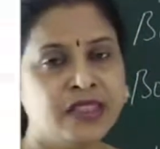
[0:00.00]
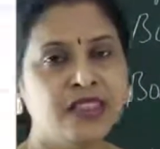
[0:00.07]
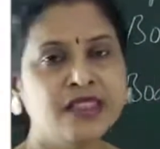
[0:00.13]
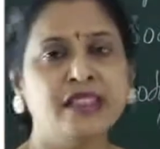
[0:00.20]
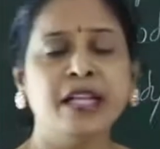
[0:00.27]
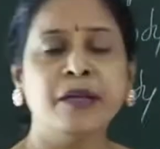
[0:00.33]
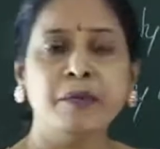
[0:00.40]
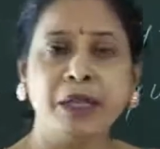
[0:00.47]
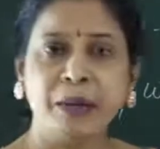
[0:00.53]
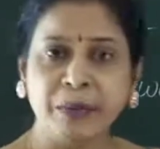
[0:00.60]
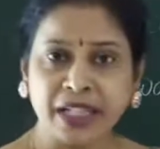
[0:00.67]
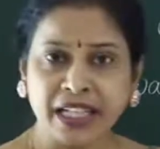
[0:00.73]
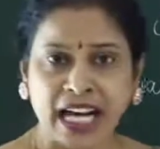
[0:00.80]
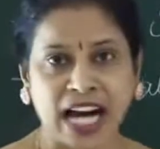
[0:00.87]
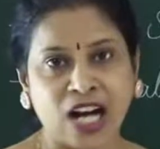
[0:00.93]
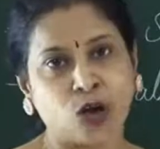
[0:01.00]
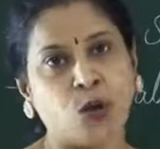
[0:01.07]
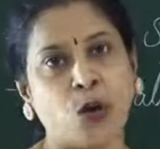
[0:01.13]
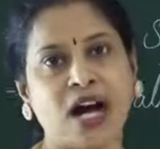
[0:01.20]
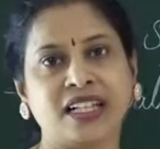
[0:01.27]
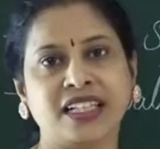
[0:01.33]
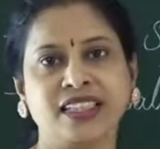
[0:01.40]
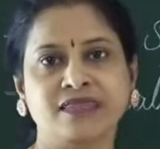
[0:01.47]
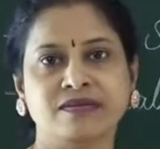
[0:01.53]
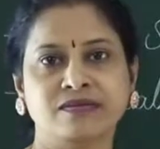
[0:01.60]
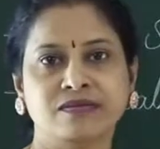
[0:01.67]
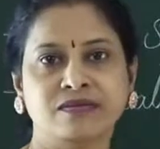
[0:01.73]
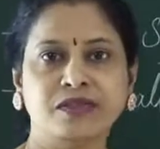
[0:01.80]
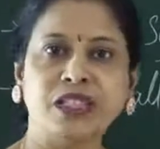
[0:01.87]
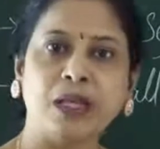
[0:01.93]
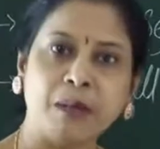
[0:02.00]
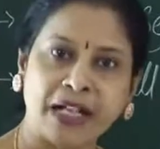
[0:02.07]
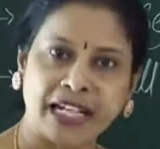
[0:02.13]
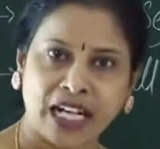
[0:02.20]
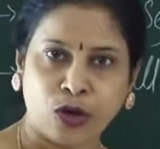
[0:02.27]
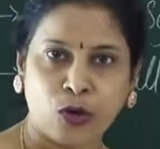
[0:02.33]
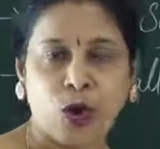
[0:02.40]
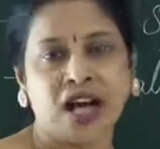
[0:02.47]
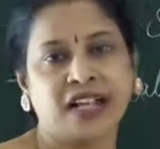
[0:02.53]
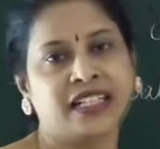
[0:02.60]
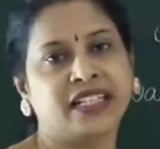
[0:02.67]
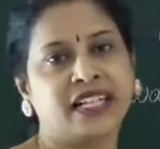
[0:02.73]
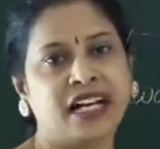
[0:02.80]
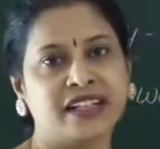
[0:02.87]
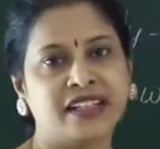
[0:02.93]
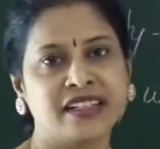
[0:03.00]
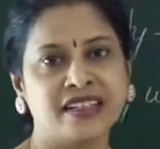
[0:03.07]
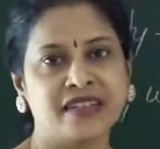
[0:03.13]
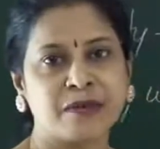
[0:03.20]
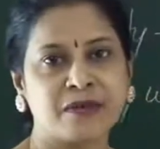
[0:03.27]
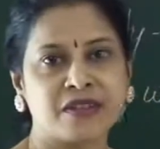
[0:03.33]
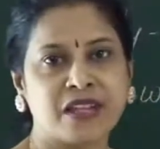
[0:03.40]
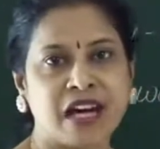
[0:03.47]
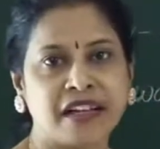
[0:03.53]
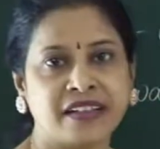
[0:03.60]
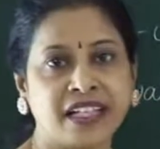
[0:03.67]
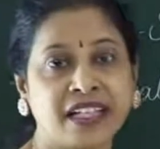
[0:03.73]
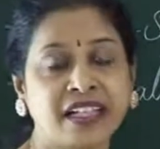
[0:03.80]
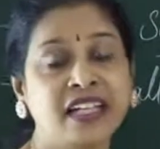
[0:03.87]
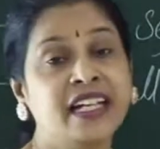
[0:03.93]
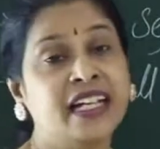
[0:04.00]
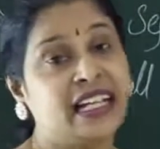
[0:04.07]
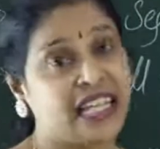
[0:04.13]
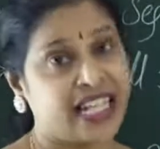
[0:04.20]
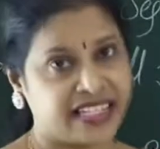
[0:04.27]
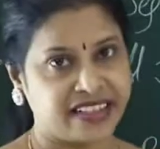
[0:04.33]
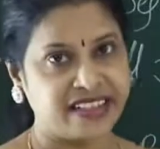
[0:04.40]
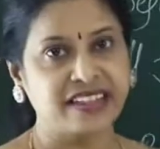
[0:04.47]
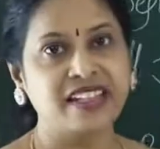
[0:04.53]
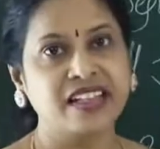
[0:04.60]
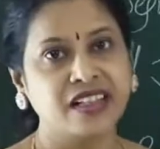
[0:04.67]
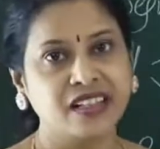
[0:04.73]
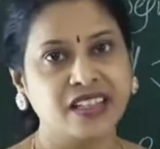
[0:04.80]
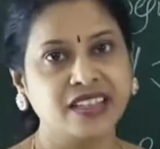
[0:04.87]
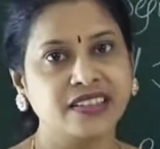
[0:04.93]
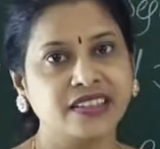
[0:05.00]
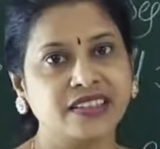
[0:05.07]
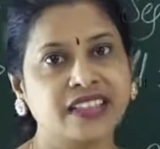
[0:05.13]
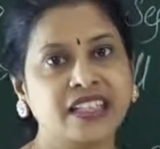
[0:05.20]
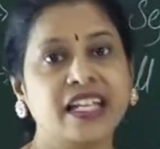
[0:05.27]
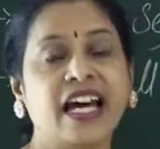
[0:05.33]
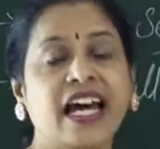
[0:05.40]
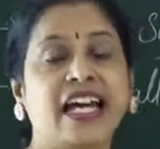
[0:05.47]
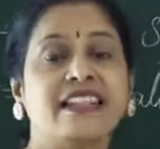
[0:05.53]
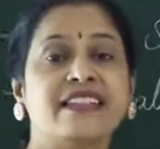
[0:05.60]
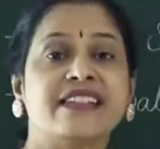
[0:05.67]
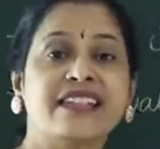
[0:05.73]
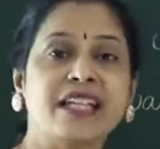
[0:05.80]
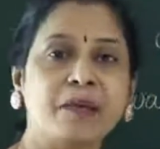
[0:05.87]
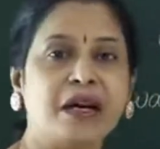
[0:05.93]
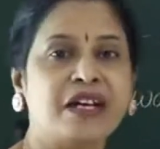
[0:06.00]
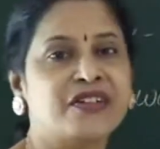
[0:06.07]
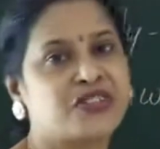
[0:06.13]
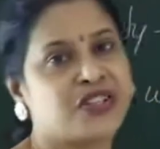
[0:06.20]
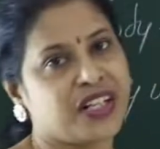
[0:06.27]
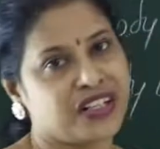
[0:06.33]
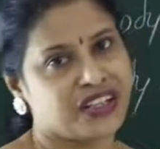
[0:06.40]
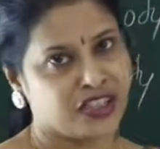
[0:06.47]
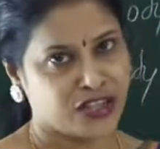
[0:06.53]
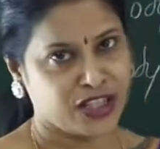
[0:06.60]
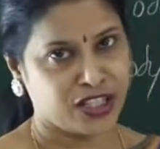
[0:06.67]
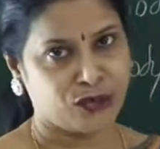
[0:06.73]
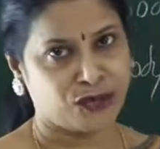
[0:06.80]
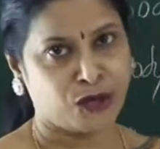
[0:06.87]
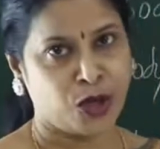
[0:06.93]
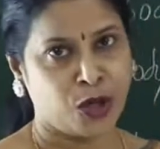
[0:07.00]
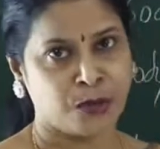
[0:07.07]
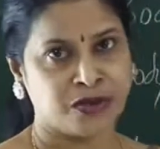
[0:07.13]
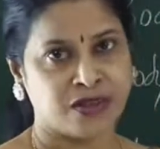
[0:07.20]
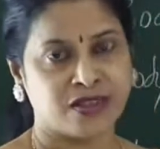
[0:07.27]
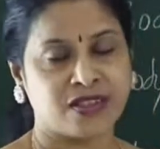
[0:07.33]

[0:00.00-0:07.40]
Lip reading: there may be aquatic, some are aquatic organisms are there like nereis, and some are terrestrial forms.